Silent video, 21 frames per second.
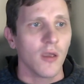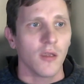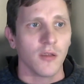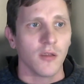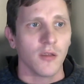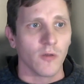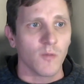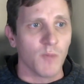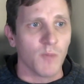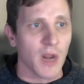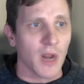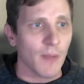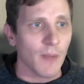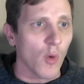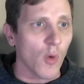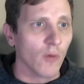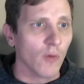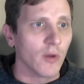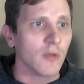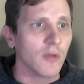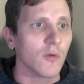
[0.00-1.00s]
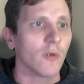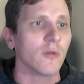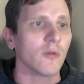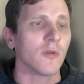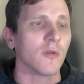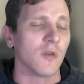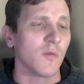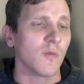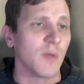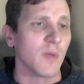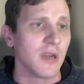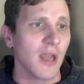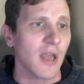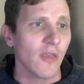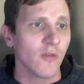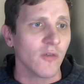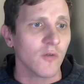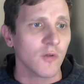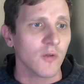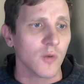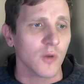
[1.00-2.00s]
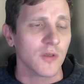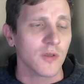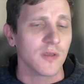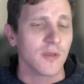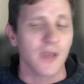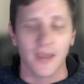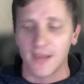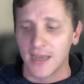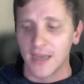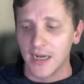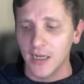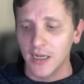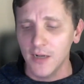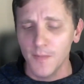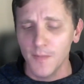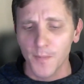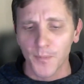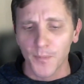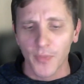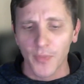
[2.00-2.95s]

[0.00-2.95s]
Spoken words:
to spin up more resources and spin down the resources as needed.